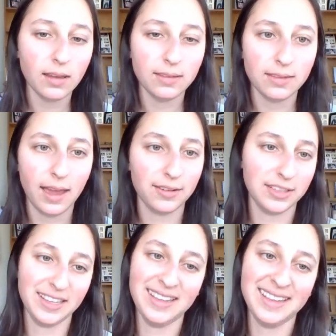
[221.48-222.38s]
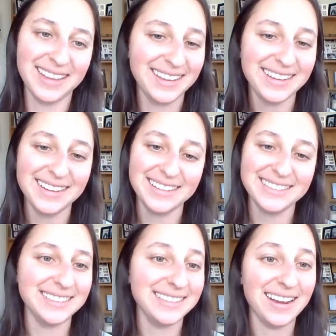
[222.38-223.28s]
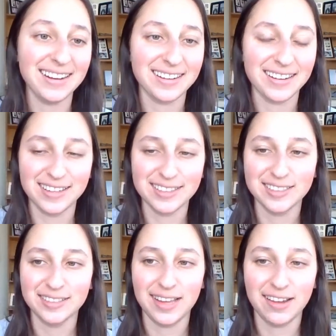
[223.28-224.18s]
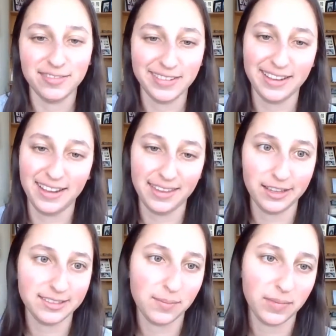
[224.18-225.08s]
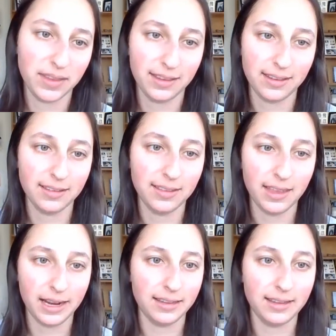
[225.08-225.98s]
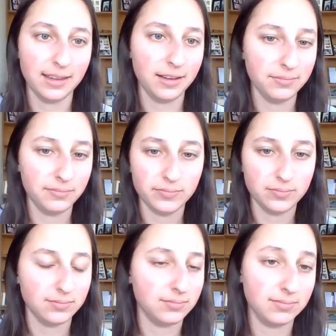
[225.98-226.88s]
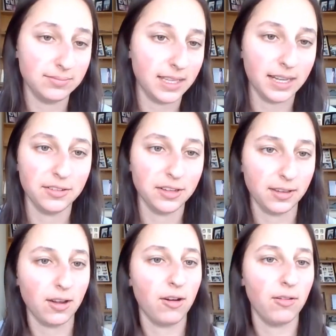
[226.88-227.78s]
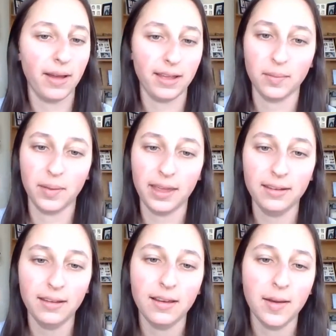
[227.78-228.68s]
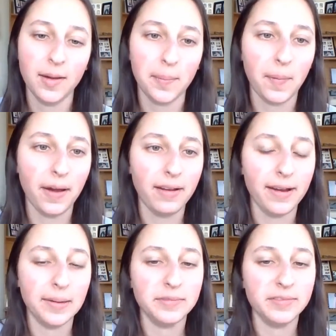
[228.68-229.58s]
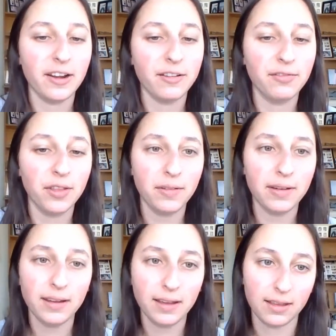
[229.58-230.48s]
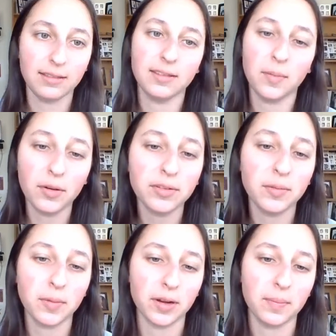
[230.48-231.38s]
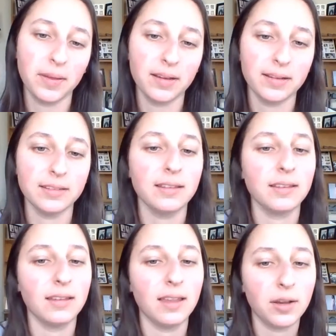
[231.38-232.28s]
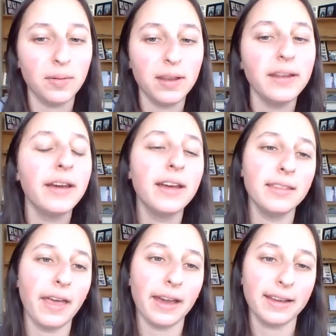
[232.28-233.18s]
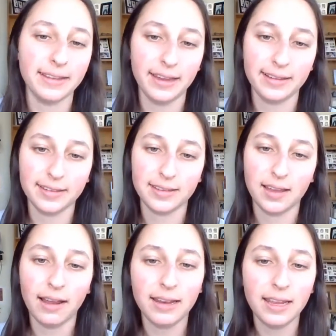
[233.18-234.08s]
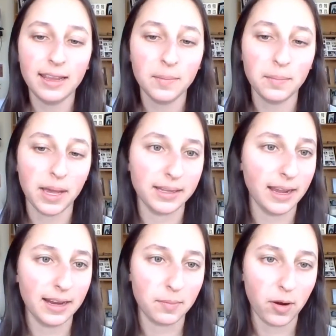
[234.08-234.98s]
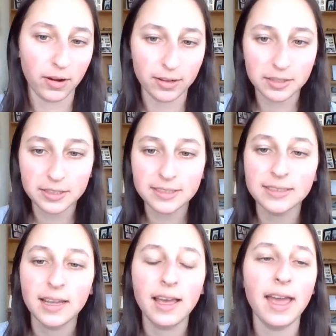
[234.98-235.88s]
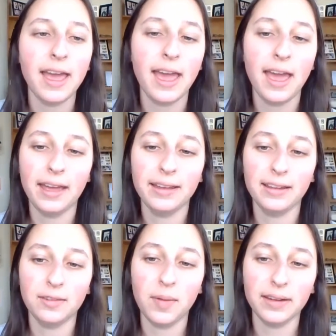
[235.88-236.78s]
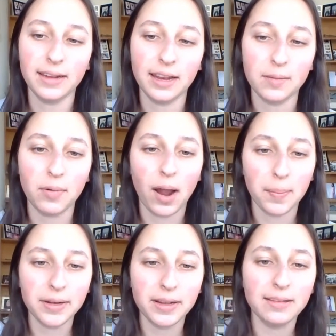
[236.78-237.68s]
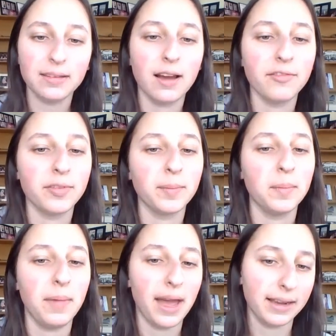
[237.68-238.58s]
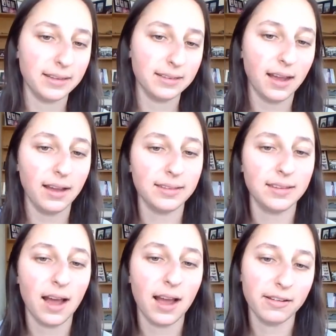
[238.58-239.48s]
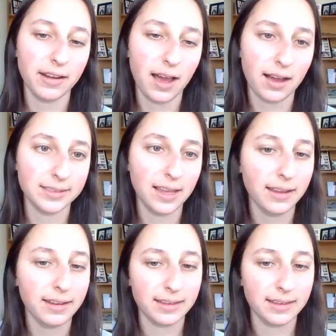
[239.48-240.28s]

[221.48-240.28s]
that really did not occur, so definitely I think something that I didn't really go as planned. But ferrofluid, it's supposed to work because it's a liquid that contains tiny magnetic particles, and its magnetic properties come from the magnetized iron oxide it